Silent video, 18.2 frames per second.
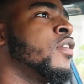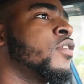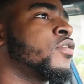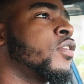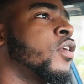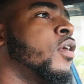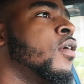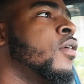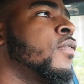
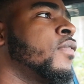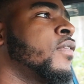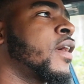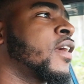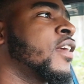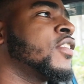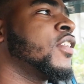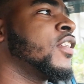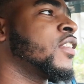So hopefully
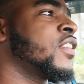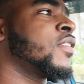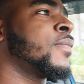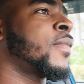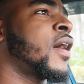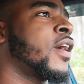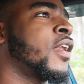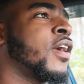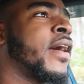I can change his
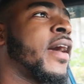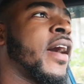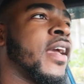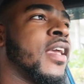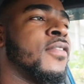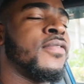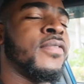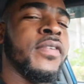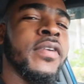mind on how
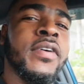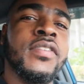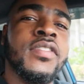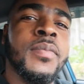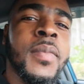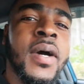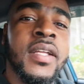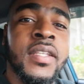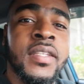he
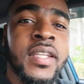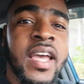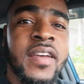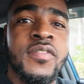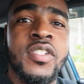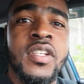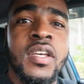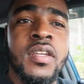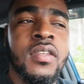feels about the
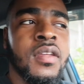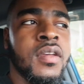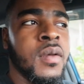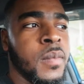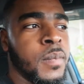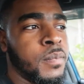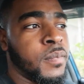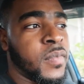ninth gen.